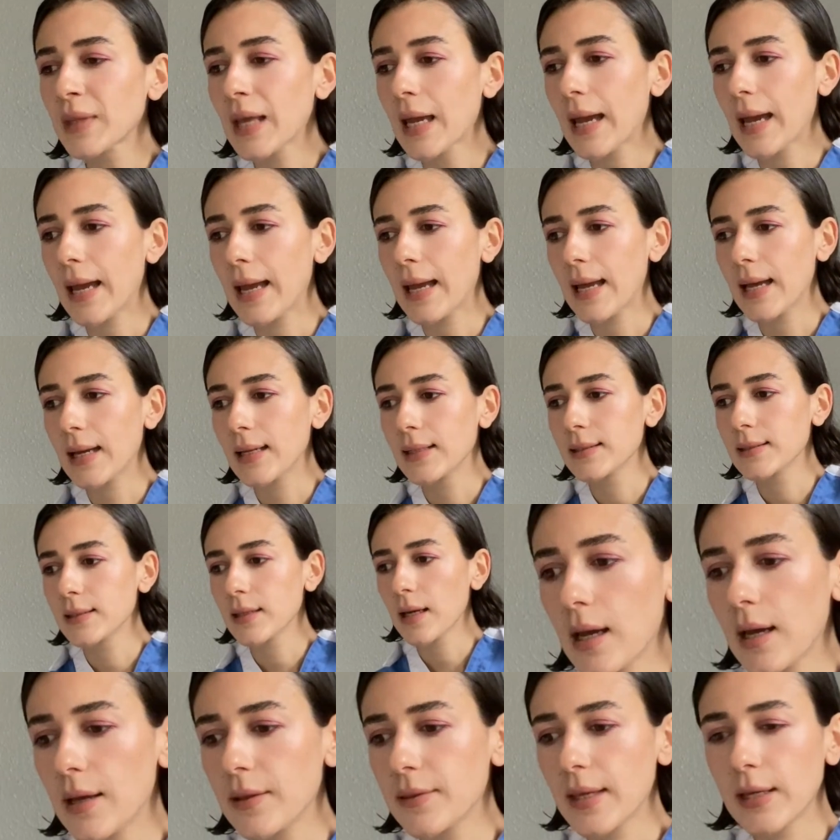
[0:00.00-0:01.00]
and
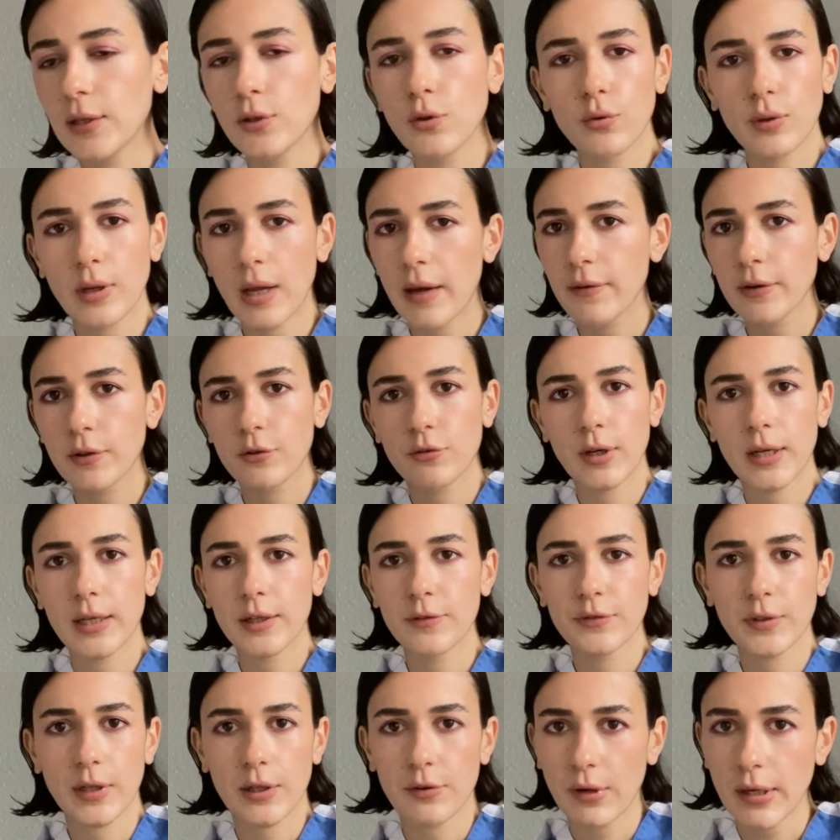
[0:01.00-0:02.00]
they don't have a
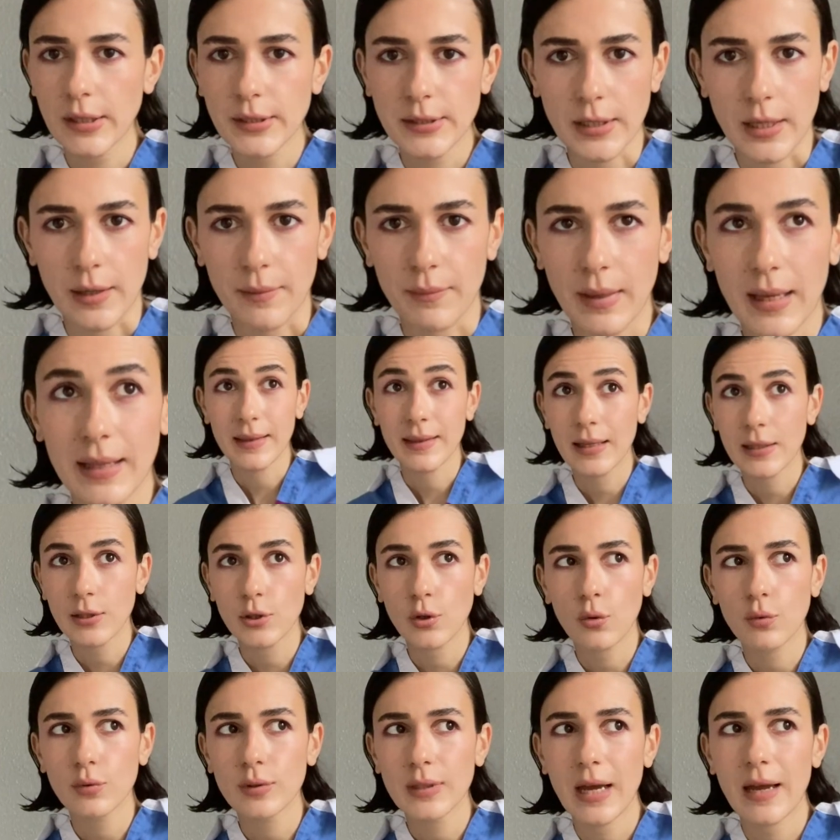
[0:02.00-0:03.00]
creative director and they
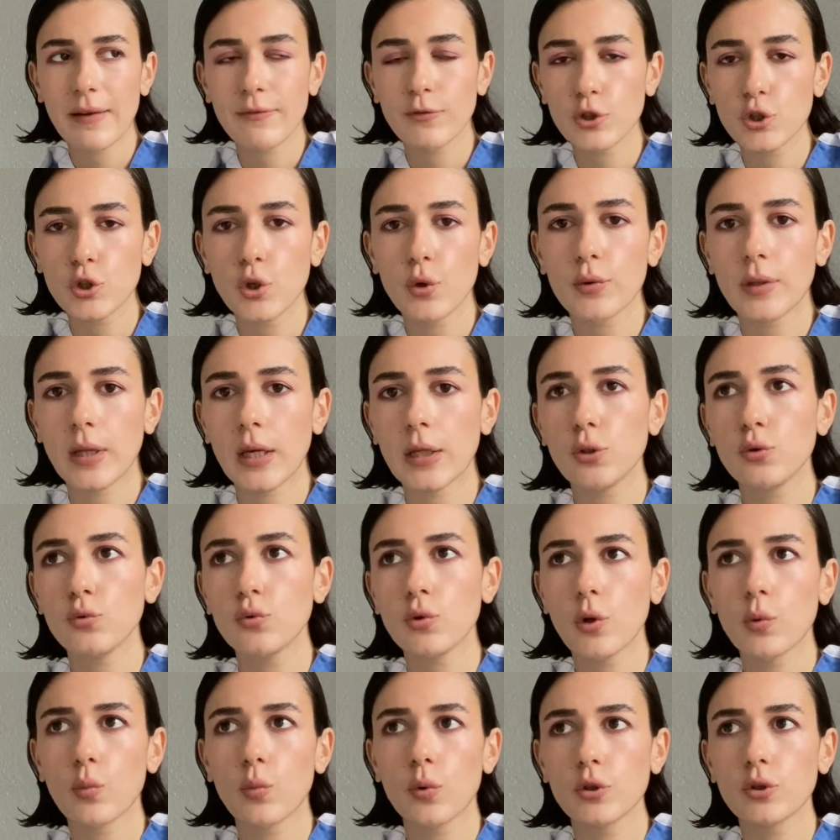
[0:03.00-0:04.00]
don't have a show. They do
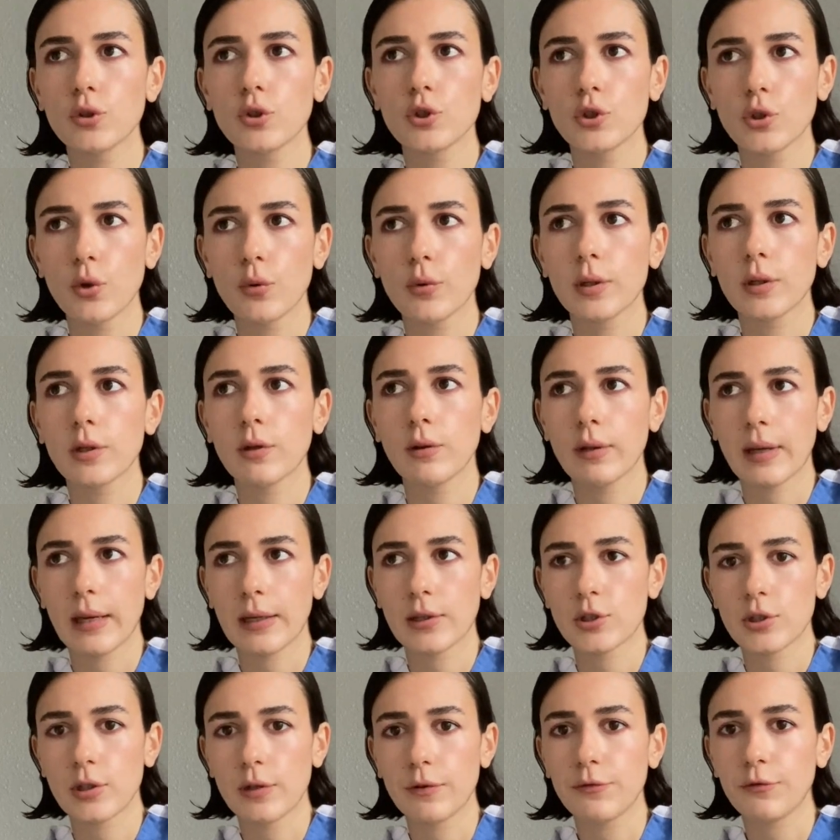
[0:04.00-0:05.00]
not want to show the
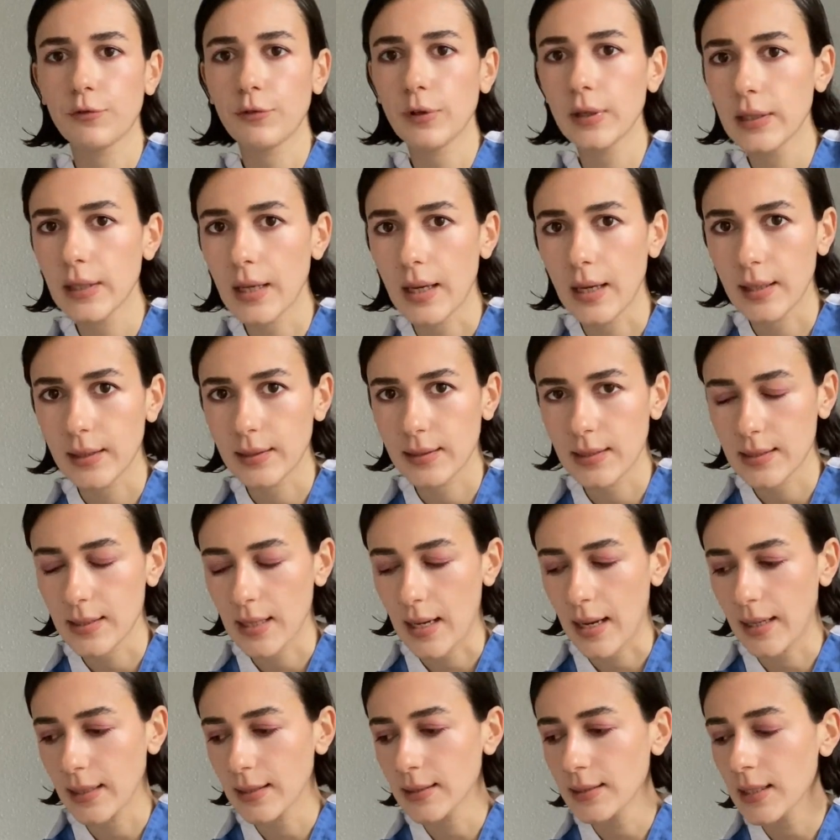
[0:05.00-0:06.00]
collection Frida
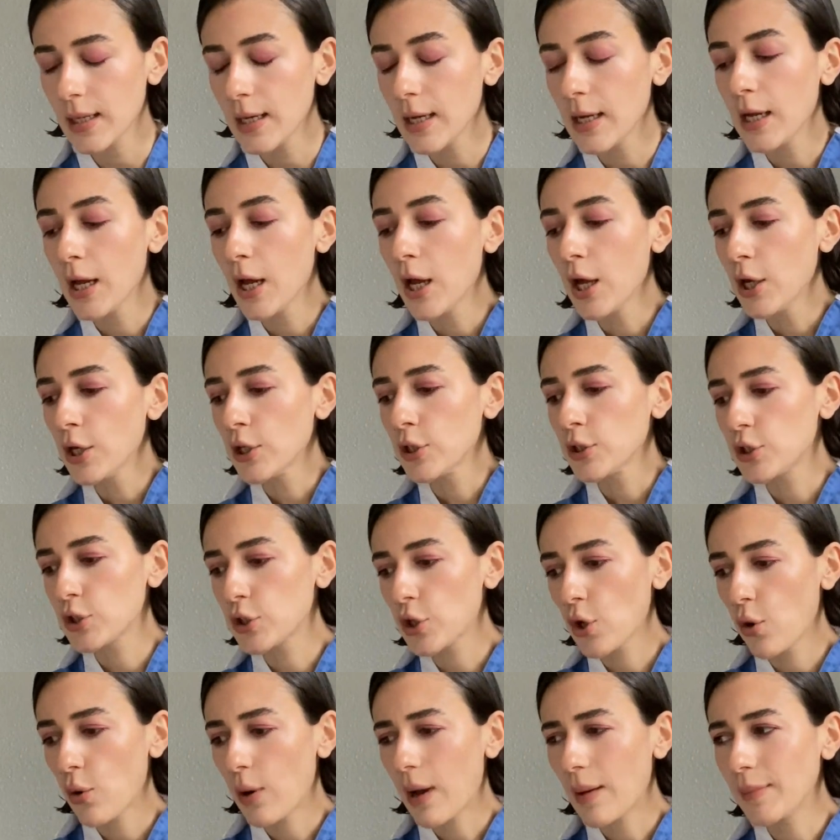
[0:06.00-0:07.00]
designed.
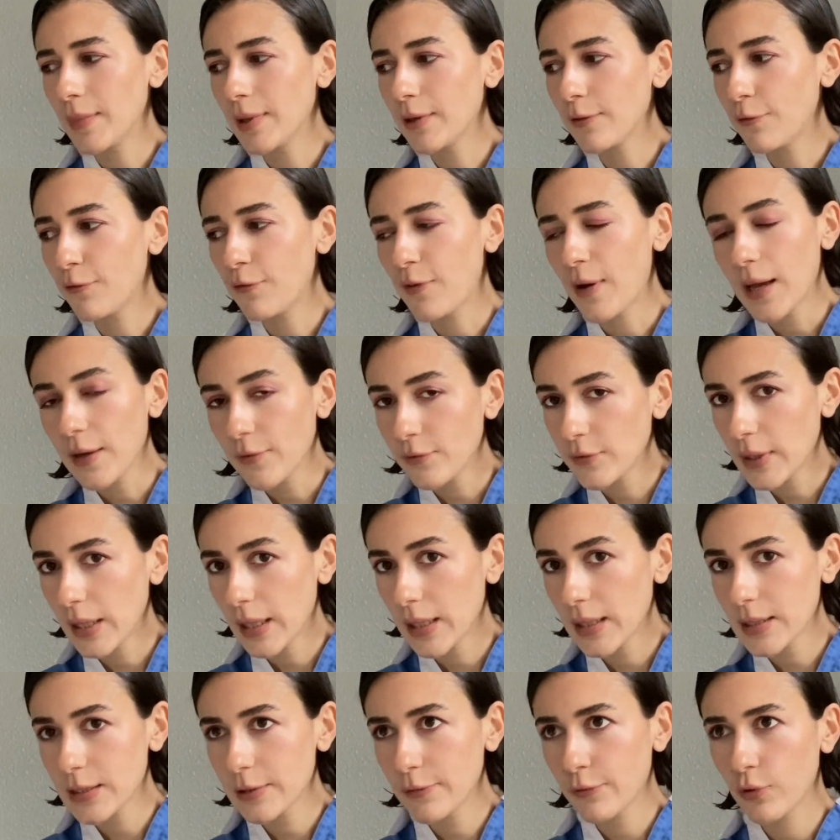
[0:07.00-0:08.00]
So I mean, 5
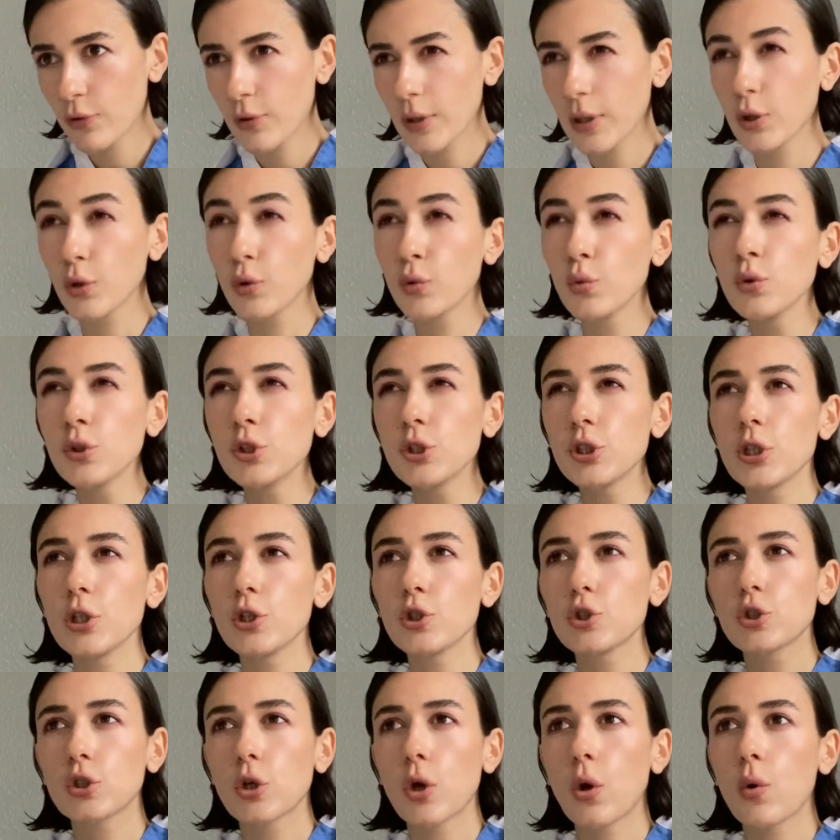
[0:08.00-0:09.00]
days for a Gucci
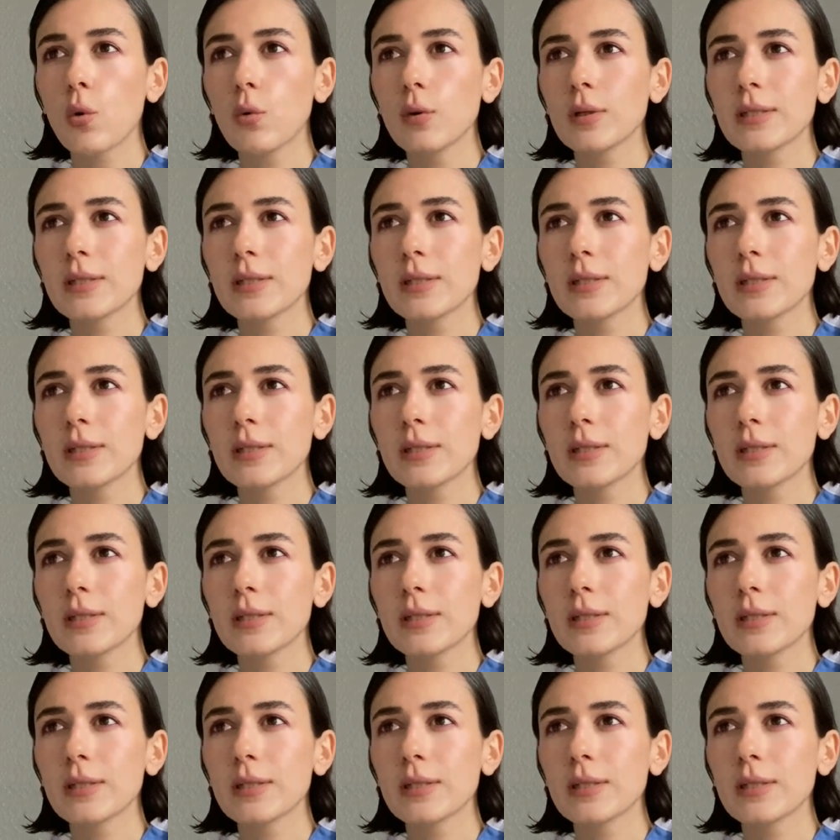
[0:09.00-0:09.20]
show